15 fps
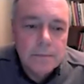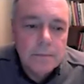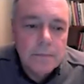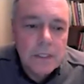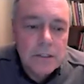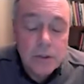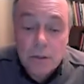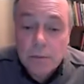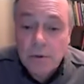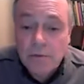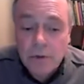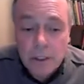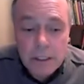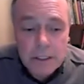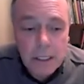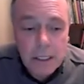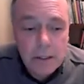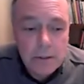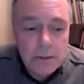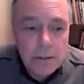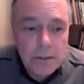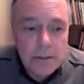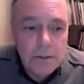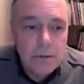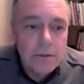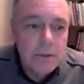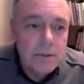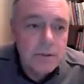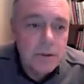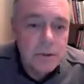suitable for containers. So there's
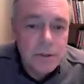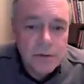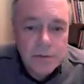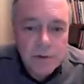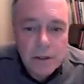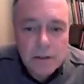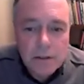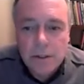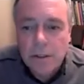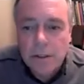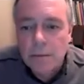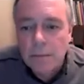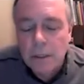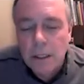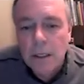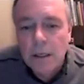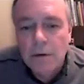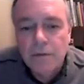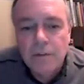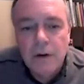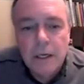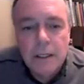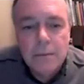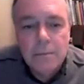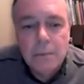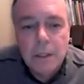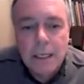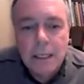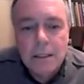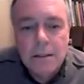a search function, find
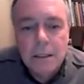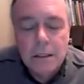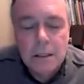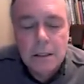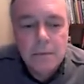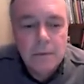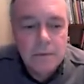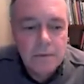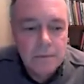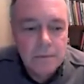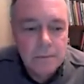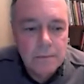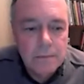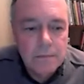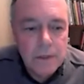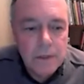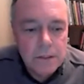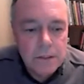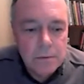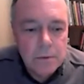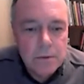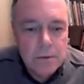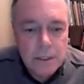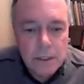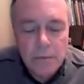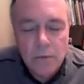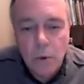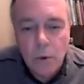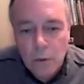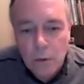plant vegetables that
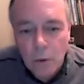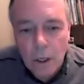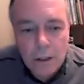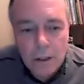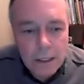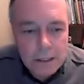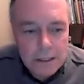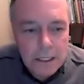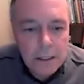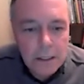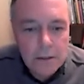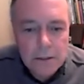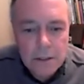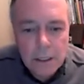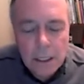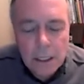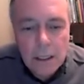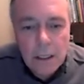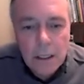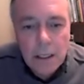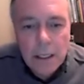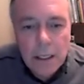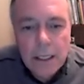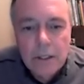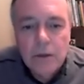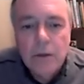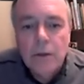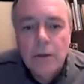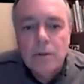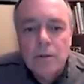work well in containers. And you
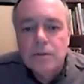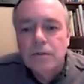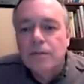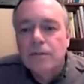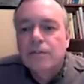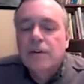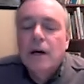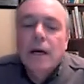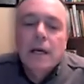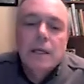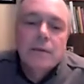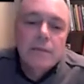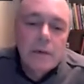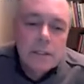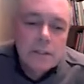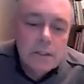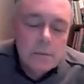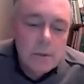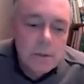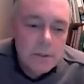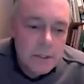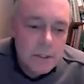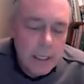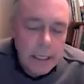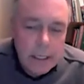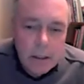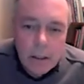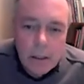can also find vegetables that are